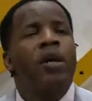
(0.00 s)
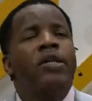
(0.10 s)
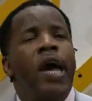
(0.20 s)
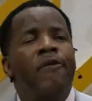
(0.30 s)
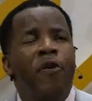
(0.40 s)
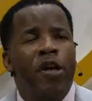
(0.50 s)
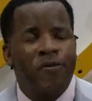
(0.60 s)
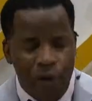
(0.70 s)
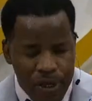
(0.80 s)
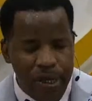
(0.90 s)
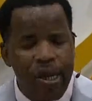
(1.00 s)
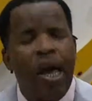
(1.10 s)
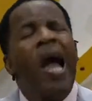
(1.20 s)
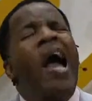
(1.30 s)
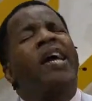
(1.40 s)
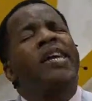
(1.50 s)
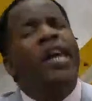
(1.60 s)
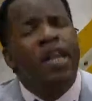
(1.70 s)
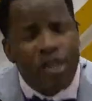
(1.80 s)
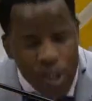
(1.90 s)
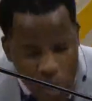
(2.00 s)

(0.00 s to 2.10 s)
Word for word: Then verse 4 he said, Against